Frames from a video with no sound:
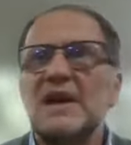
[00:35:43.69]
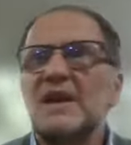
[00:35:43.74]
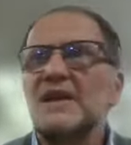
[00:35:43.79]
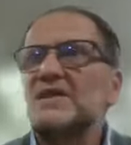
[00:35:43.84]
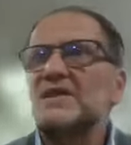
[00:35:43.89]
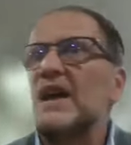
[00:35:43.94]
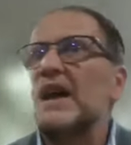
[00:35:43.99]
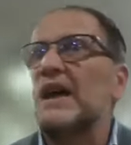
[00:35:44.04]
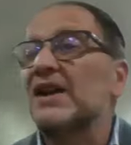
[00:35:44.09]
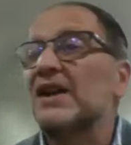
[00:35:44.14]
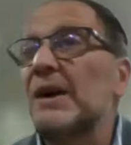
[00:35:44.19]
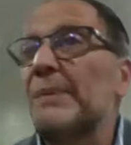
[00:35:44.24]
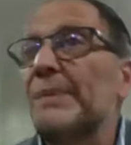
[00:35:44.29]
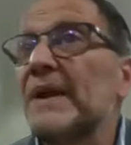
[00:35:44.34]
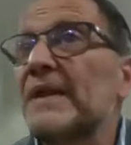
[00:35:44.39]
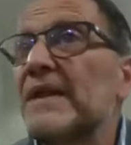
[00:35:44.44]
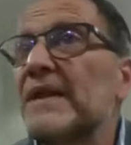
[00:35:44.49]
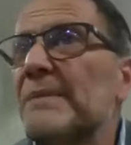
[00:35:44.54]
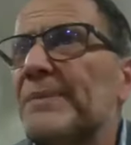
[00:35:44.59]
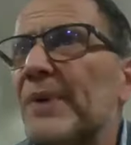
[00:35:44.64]
So a
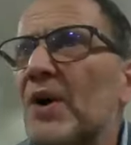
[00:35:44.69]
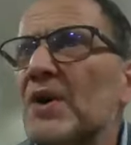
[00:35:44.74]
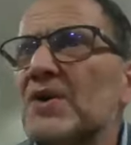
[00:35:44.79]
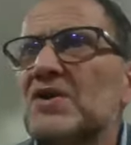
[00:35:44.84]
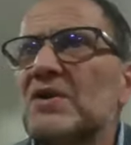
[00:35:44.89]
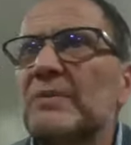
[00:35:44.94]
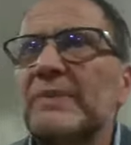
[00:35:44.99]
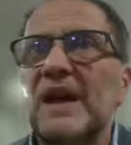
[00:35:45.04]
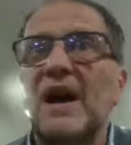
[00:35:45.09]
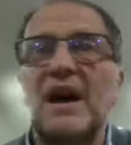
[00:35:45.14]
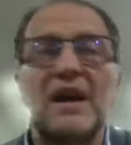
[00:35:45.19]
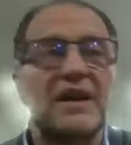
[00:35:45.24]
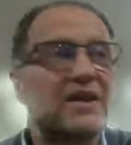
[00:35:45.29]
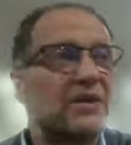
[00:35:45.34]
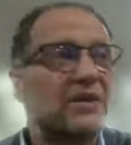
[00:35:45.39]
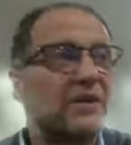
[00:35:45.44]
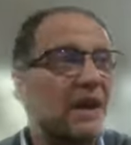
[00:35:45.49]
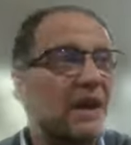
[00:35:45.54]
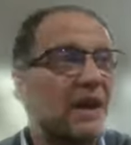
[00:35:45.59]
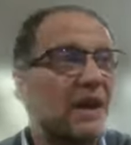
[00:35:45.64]
couple of the boys will be
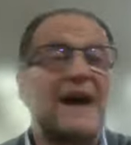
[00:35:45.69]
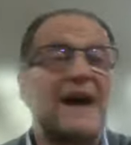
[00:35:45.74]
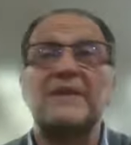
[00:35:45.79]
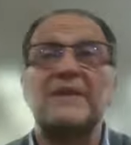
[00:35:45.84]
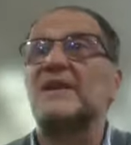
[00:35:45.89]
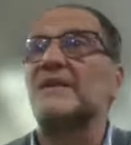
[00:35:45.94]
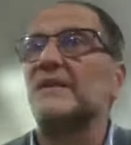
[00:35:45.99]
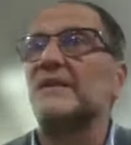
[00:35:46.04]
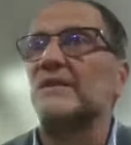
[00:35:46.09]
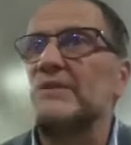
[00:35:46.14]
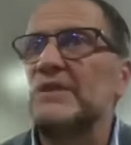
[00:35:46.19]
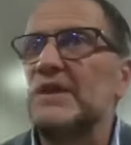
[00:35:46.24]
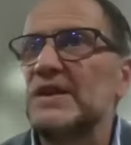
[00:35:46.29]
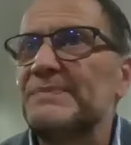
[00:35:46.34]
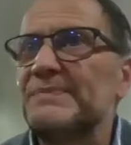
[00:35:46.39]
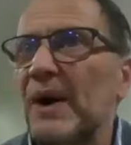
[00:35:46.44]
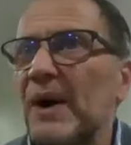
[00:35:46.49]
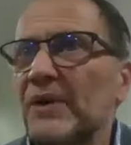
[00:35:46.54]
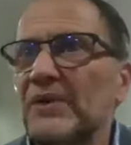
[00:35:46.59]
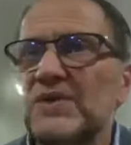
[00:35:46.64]
arguing about the, the
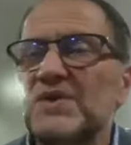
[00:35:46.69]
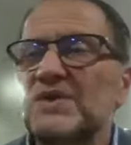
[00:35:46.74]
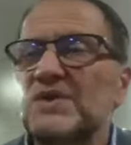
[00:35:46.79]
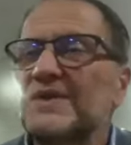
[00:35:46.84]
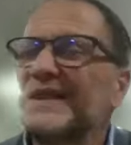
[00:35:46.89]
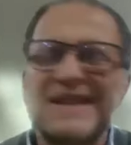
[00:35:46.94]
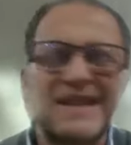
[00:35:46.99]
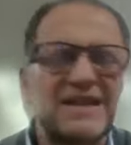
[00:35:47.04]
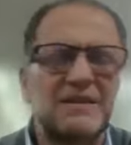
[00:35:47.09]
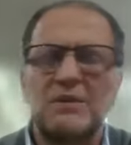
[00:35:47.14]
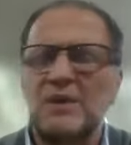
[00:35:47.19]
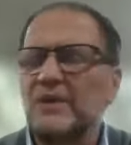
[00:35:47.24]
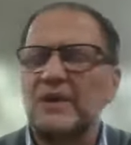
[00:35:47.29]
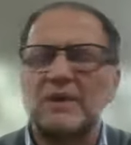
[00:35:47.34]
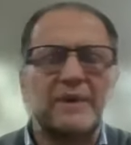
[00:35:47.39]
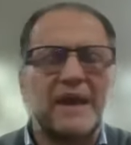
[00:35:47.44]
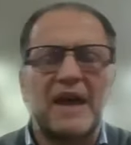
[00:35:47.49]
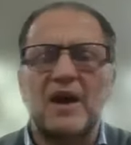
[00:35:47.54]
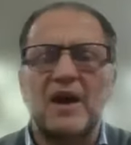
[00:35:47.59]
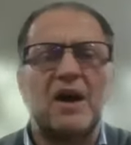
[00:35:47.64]
response. This is the one
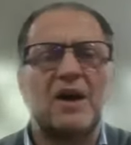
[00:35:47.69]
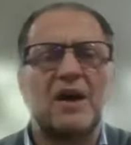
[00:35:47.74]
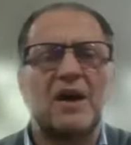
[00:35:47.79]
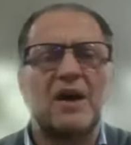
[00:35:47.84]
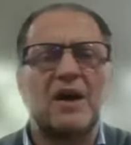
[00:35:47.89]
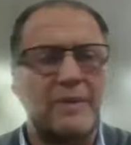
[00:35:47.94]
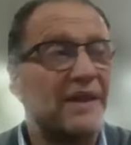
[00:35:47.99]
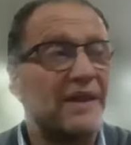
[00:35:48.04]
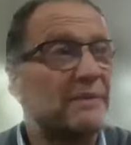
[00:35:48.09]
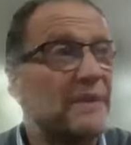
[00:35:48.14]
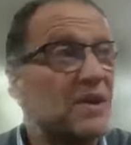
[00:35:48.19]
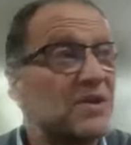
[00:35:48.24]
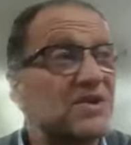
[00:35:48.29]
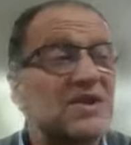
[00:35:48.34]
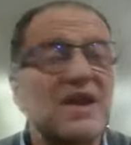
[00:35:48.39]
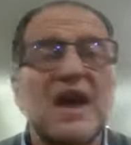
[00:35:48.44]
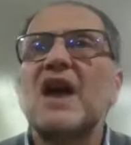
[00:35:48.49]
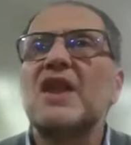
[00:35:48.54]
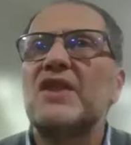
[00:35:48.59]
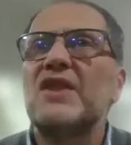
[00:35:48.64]
that they argue about the
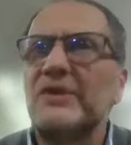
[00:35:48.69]
most.